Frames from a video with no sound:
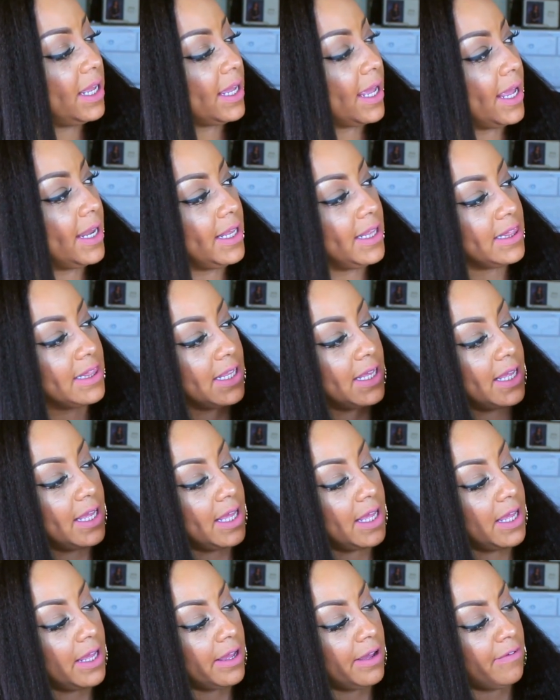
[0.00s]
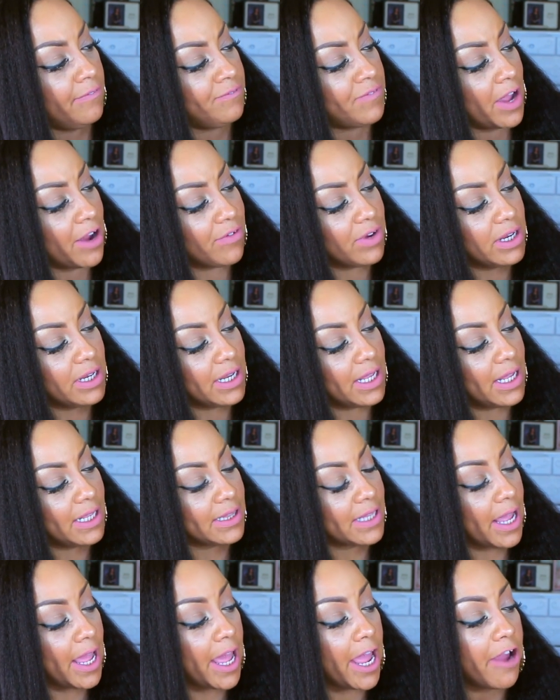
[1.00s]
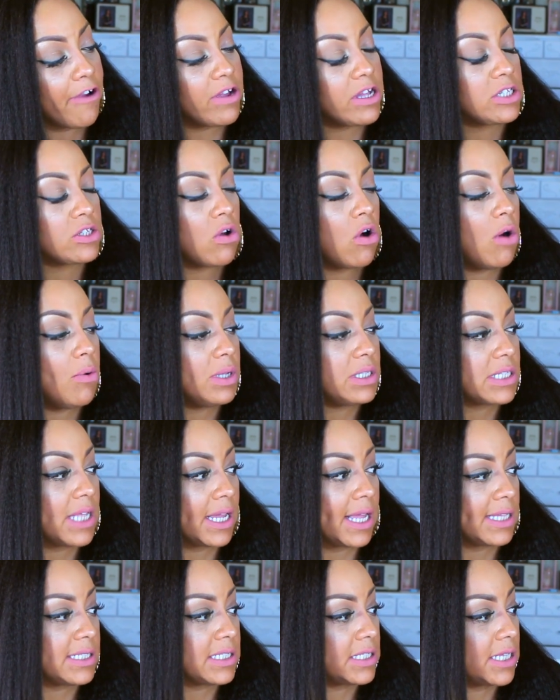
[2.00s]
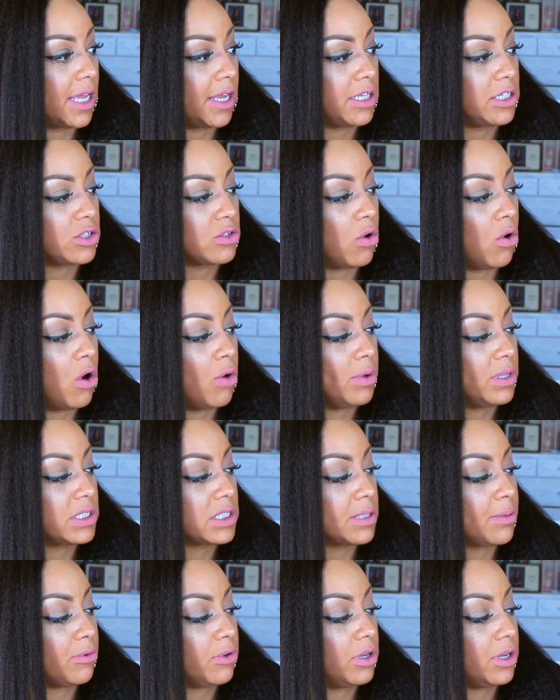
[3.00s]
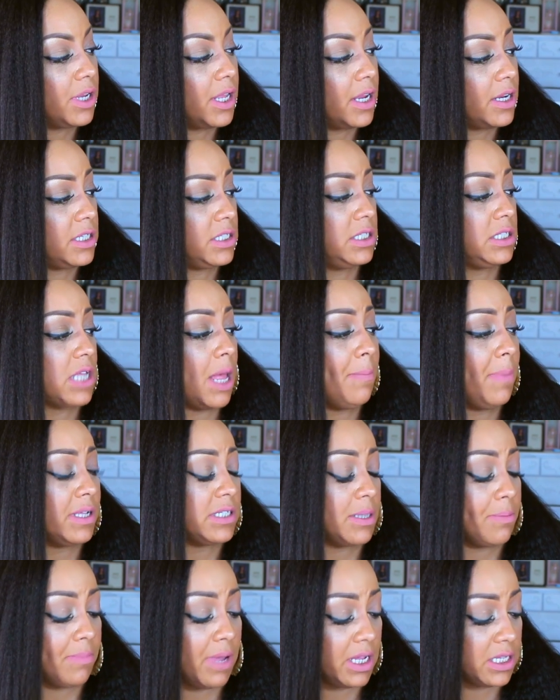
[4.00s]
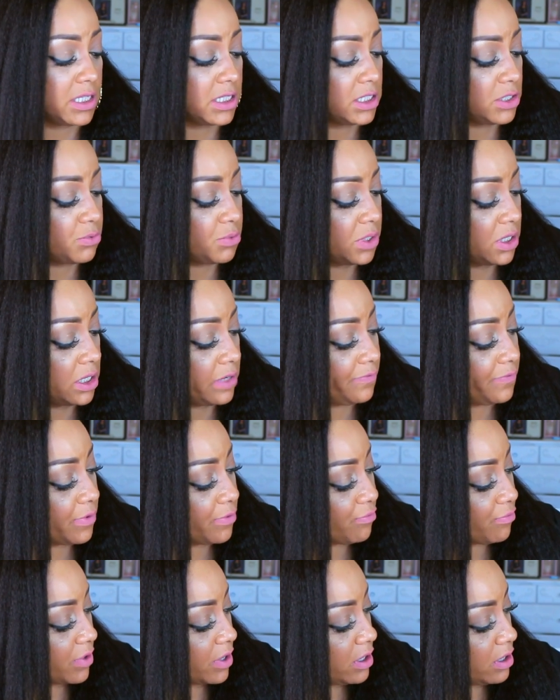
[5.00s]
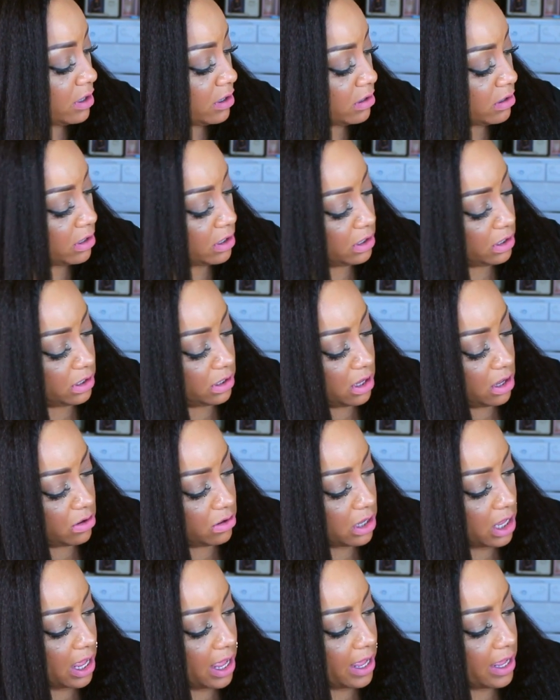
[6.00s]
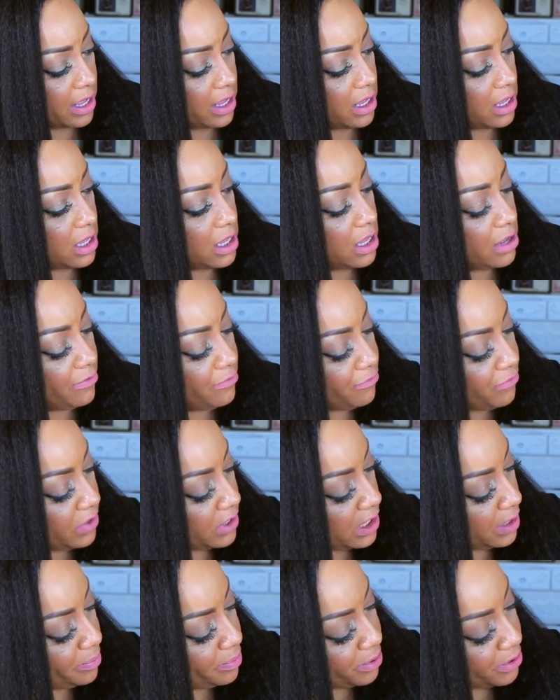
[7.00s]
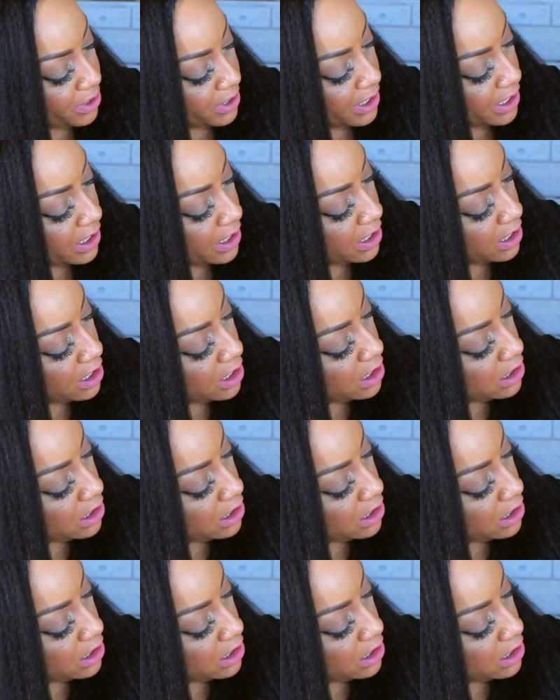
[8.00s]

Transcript: like anything. Very neat. Their hair is always, like I said, it's always some good hair. This is, I'm about to make this wig for real. Okay, really pretty.